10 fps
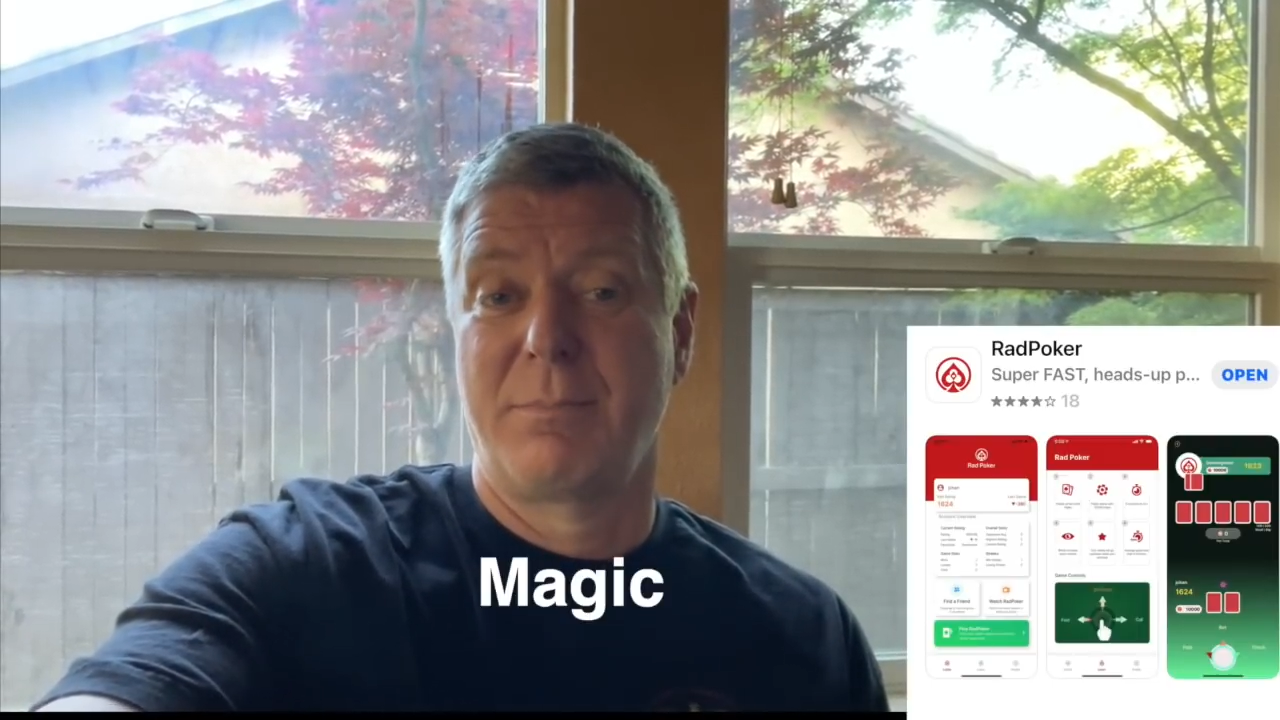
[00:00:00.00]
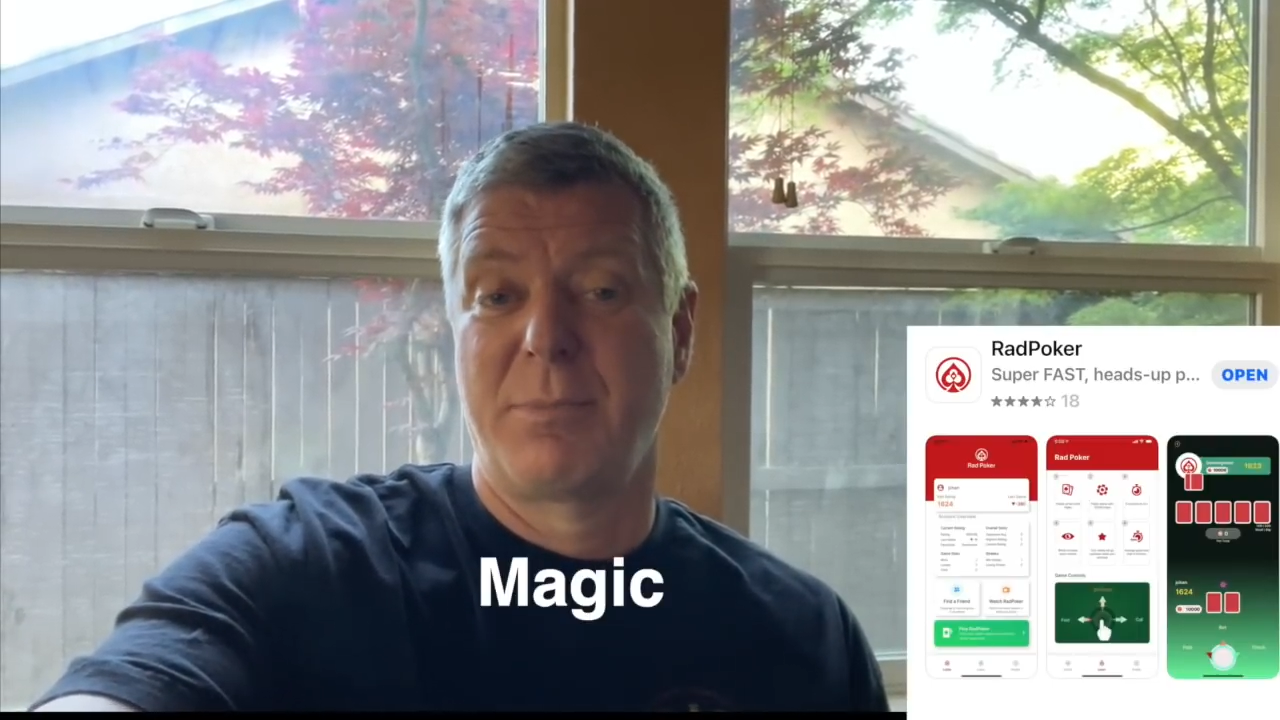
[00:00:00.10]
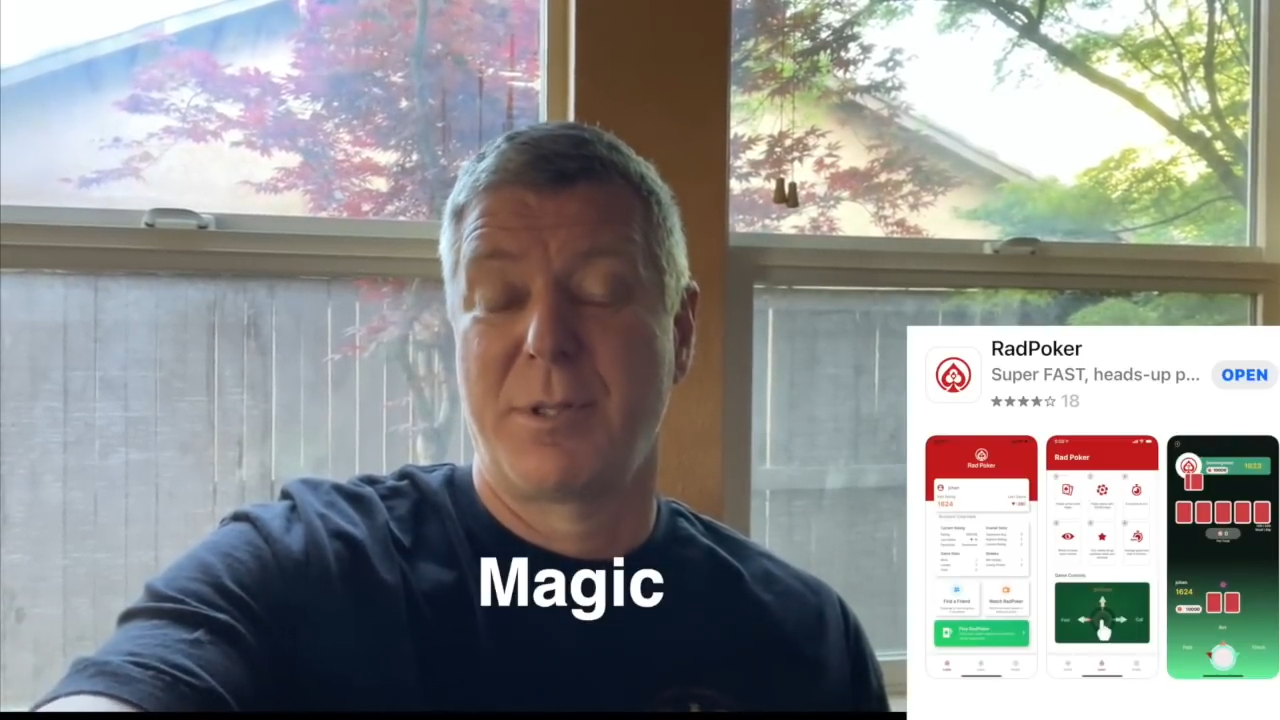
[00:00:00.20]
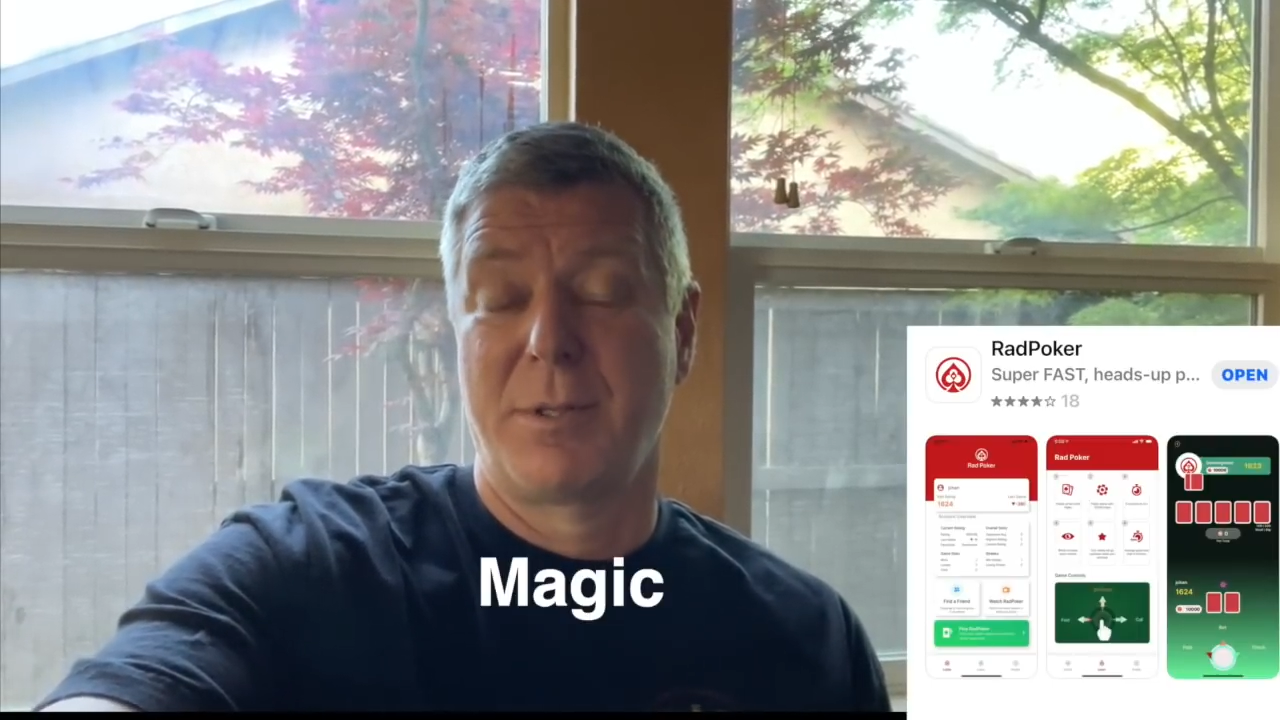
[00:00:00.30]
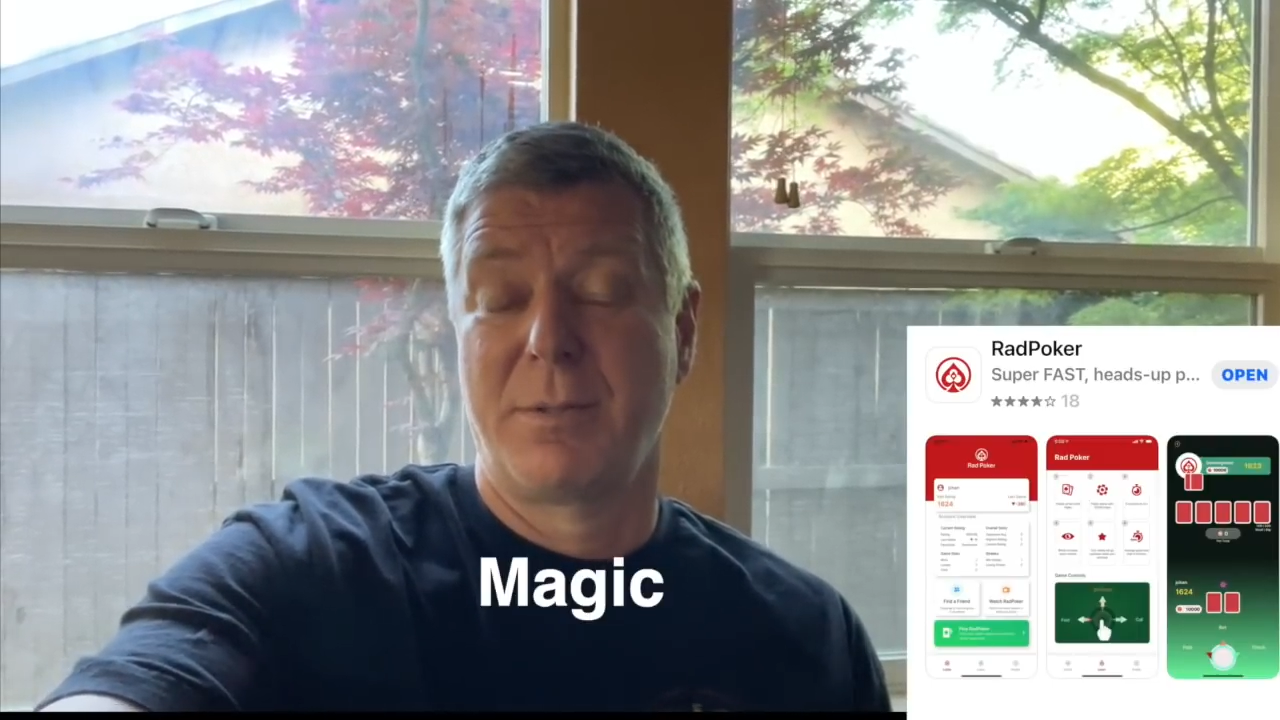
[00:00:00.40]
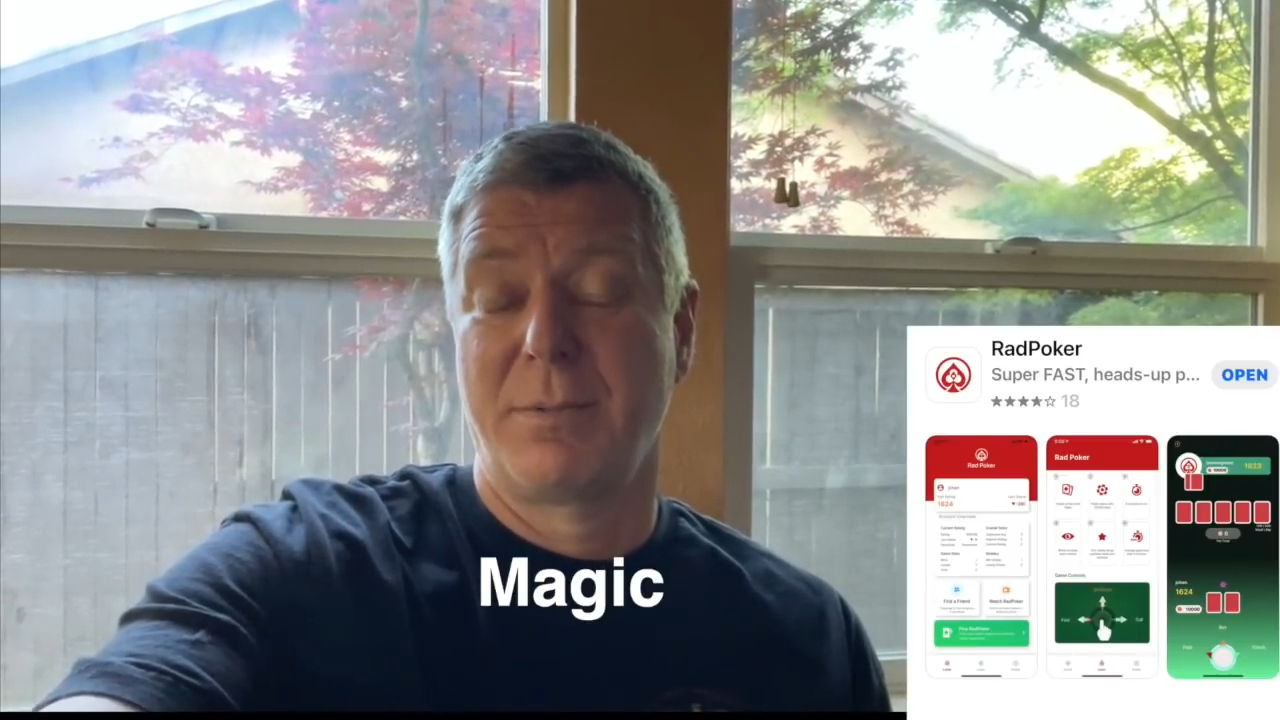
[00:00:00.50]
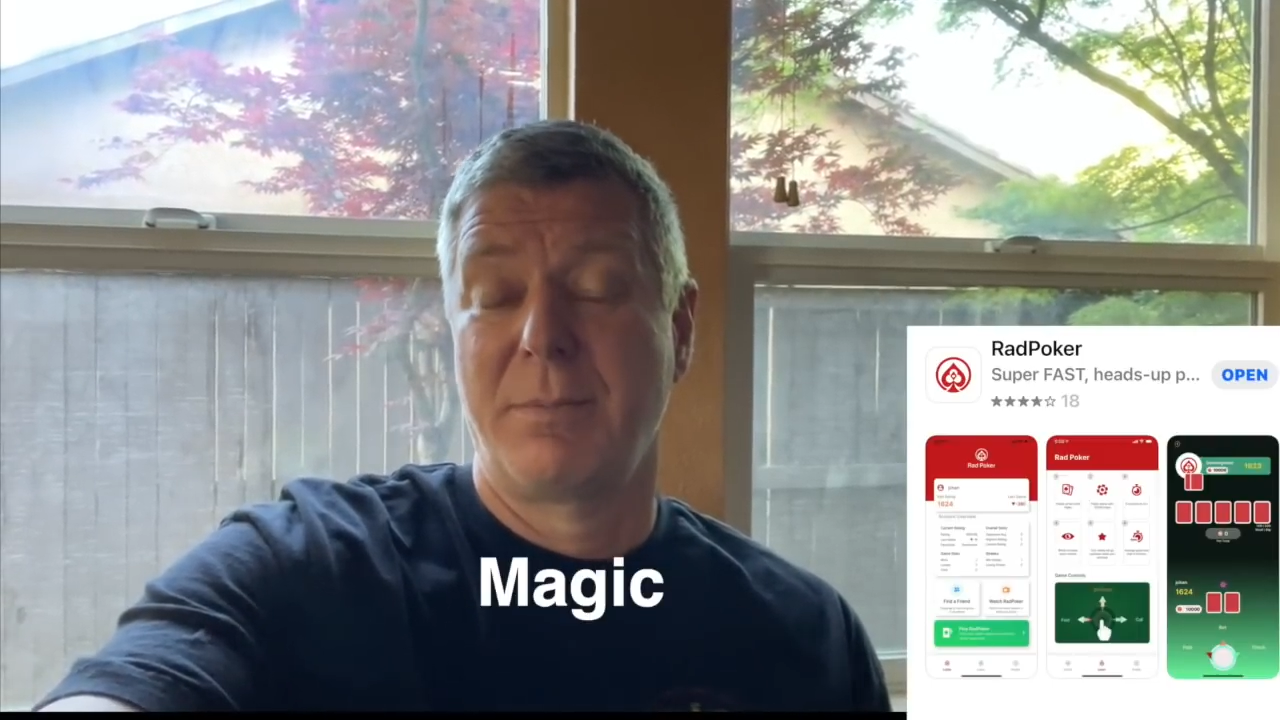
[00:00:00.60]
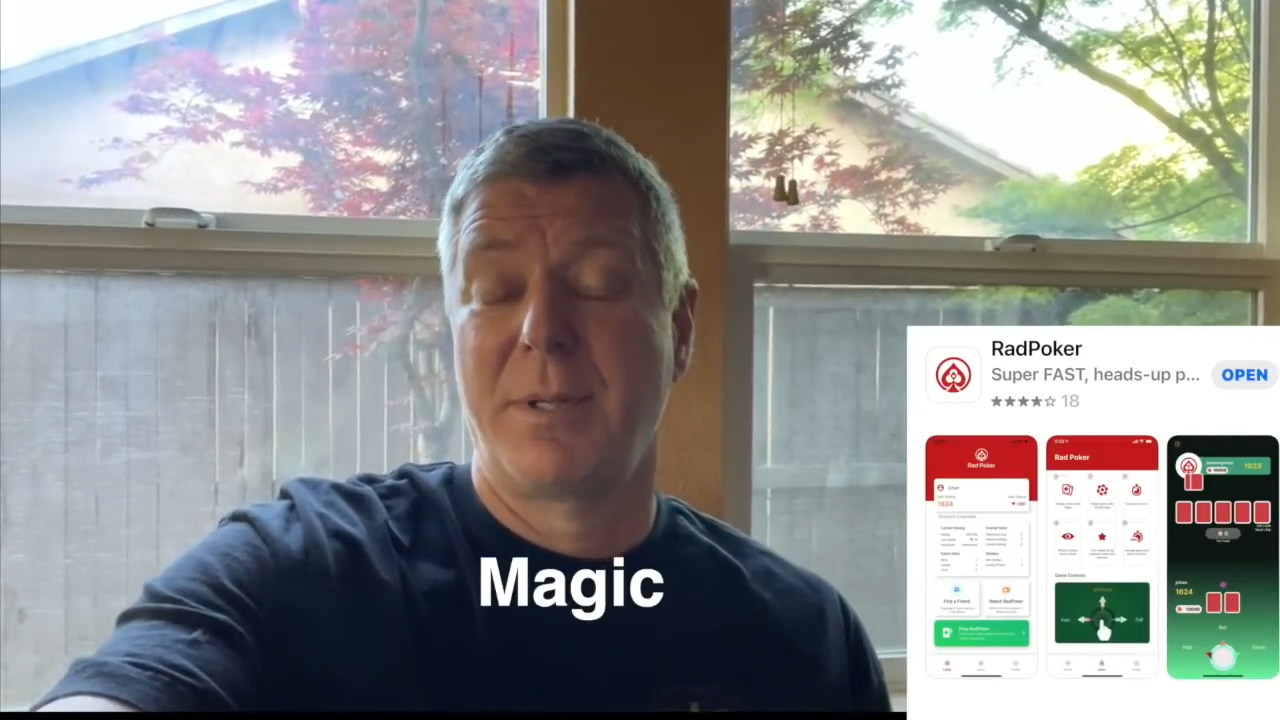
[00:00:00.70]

So